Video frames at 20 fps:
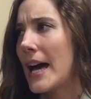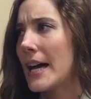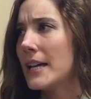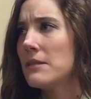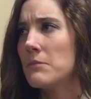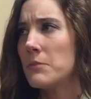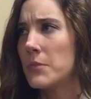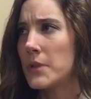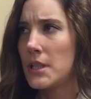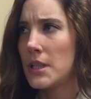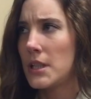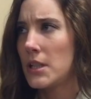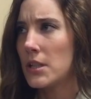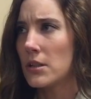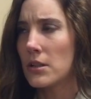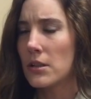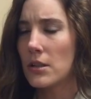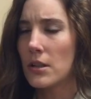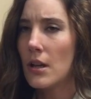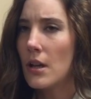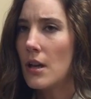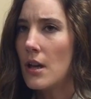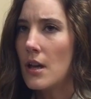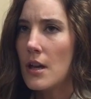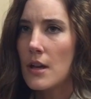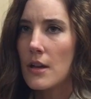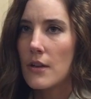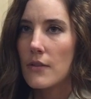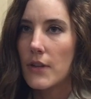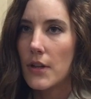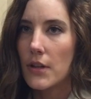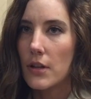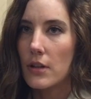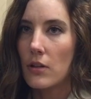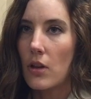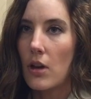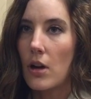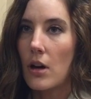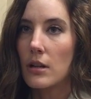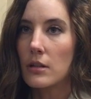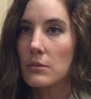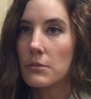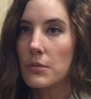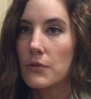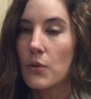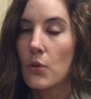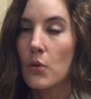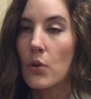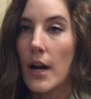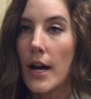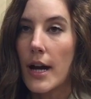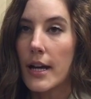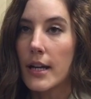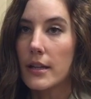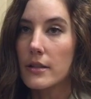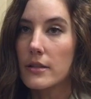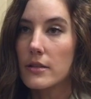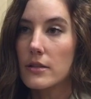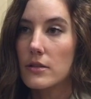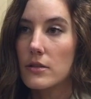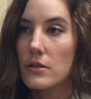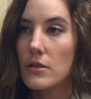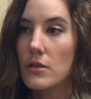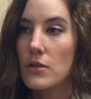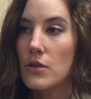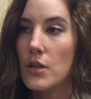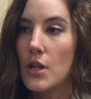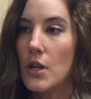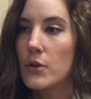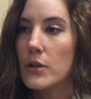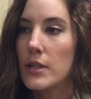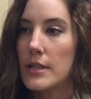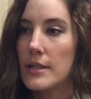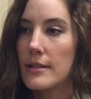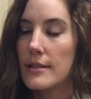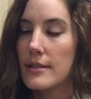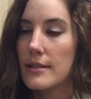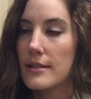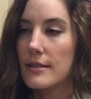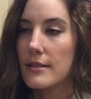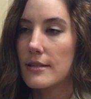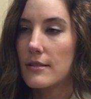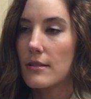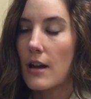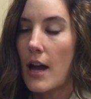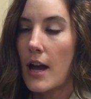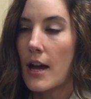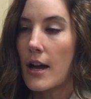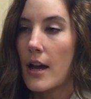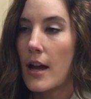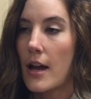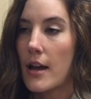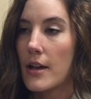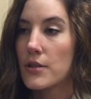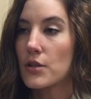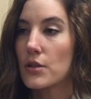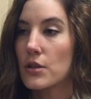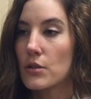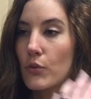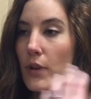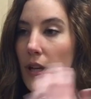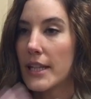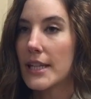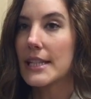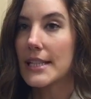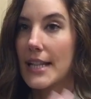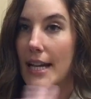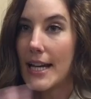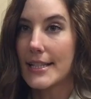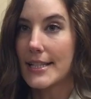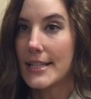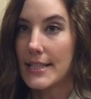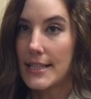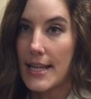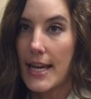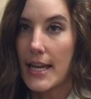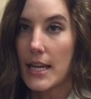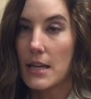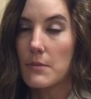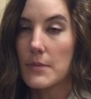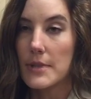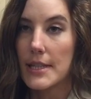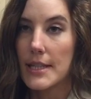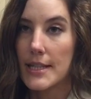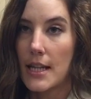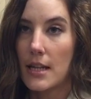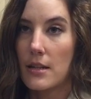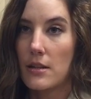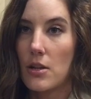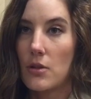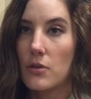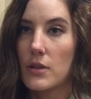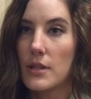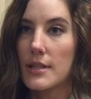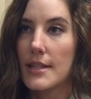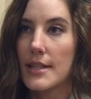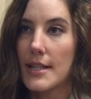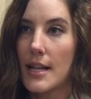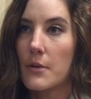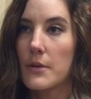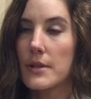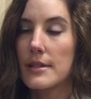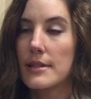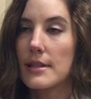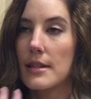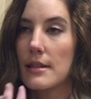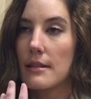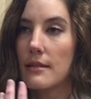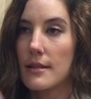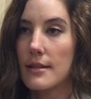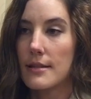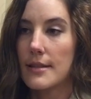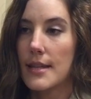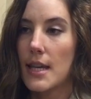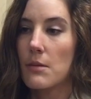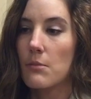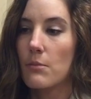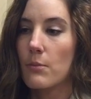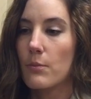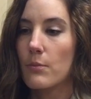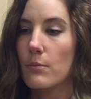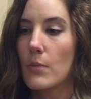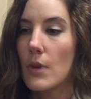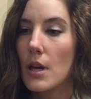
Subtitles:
hadn't been here very long before I noticed, I started recognizing names, and I noticed that I was seeing the same